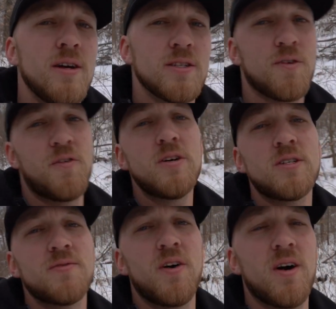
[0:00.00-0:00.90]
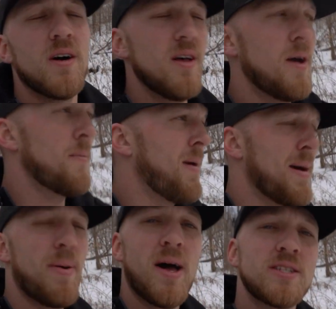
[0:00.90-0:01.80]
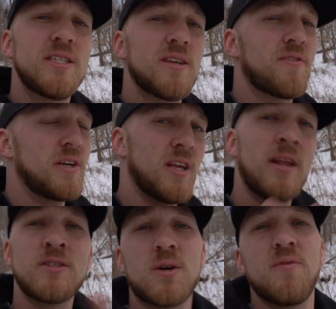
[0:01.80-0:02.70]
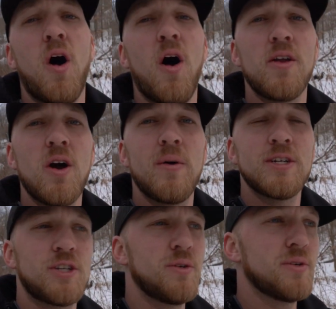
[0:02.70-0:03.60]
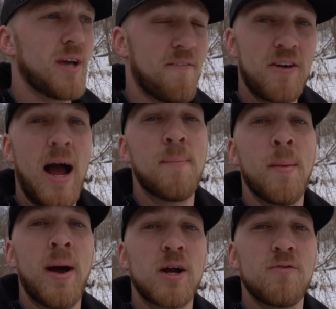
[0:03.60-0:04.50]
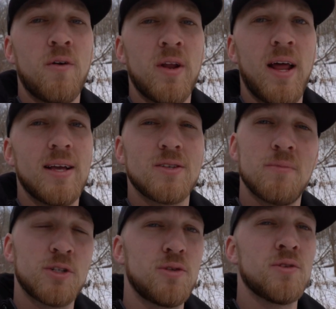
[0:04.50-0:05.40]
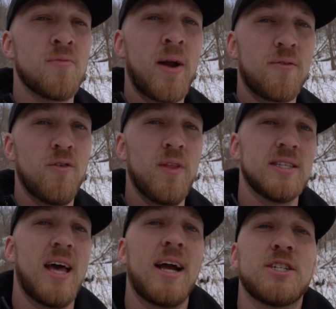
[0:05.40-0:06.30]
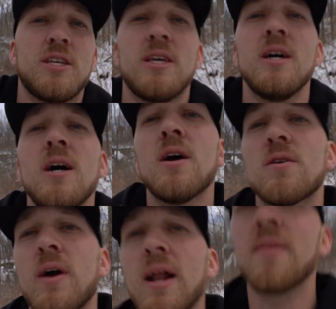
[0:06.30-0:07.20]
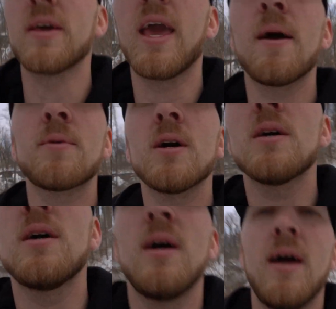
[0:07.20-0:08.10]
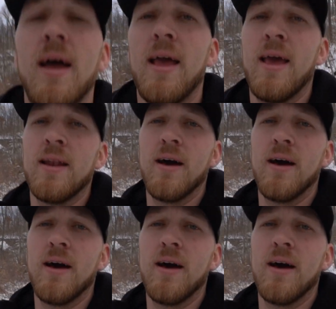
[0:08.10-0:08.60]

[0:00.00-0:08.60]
So first of all, my apologies if there's any sort of audio issues. I forgot my microphone today, so I'm just using the microphone that's actually right on the camera, and